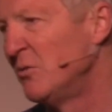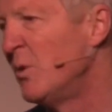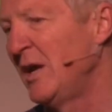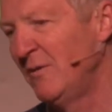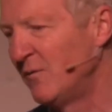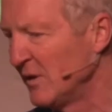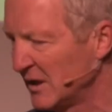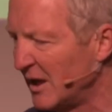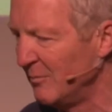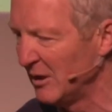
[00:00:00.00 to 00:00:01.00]
the way for the
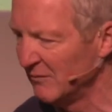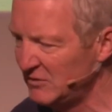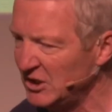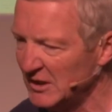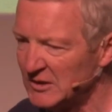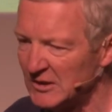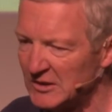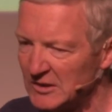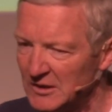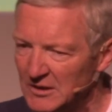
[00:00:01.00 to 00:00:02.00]
coming of
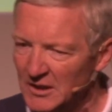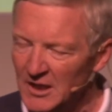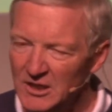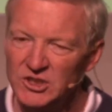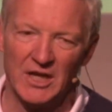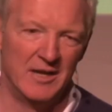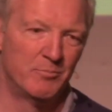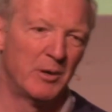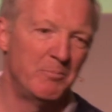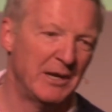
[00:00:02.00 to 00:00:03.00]
Jesus. John
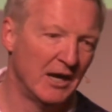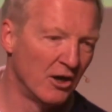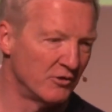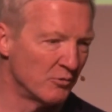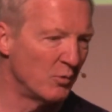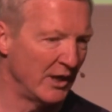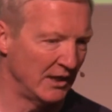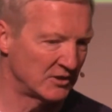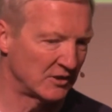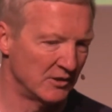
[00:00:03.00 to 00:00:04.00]
prepared the
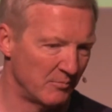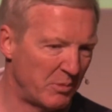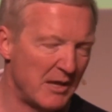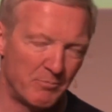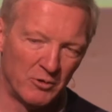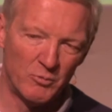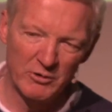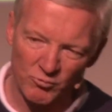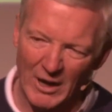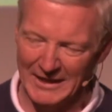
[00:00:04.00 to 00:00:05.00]
way so that people
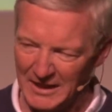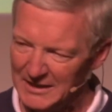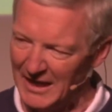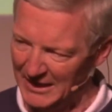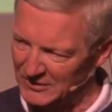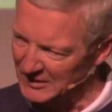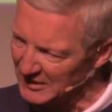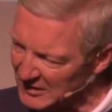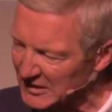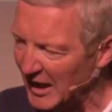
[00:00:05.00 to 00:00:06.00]
would recognize the
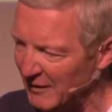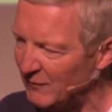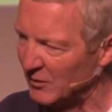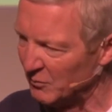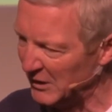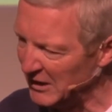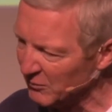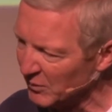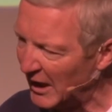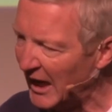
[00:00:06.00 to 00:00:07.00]
Savior when he
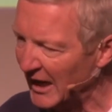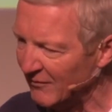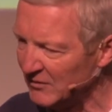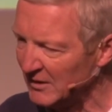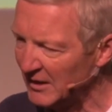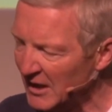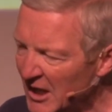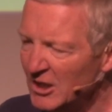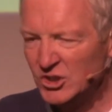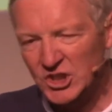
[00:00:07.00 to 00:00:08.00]
arrived.
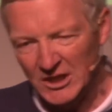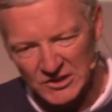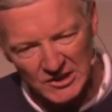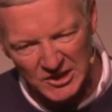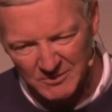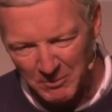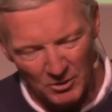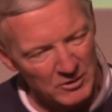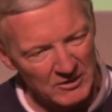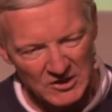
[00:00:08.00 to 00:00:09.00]
Jesus
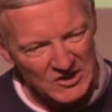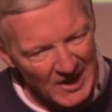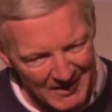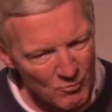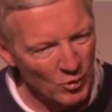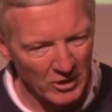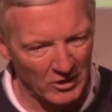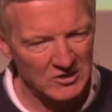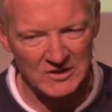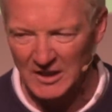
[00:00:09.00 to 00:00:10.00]
spoke the same
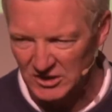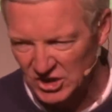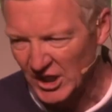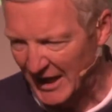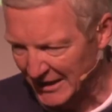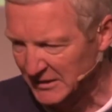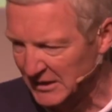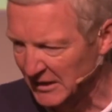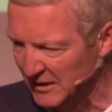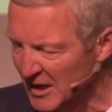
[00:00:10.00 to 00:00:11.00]
words that John
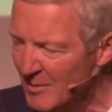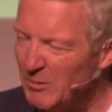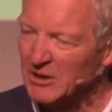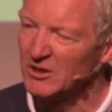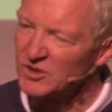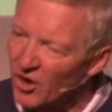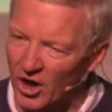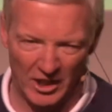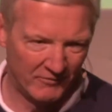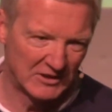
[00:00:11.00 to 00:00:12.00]
did because
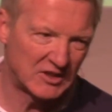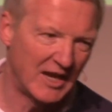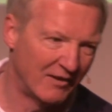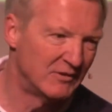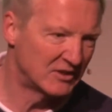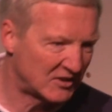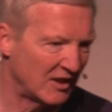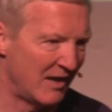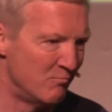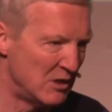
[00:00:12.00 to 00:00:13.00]
all of us have the
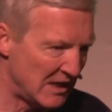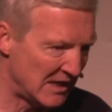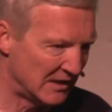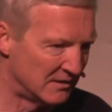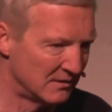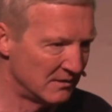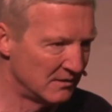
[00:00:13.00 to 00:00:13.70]
same need.